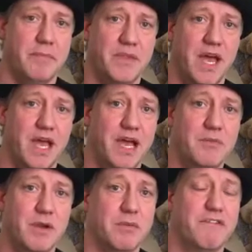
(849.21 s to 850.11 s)
And
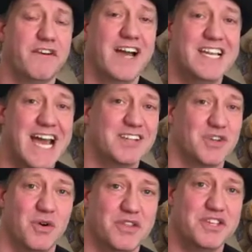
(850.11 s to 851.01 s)
we will find out
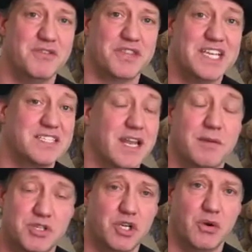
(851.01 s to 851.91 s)
all the new things, and I'm
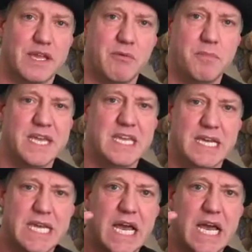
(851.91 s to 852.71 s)
sure there will be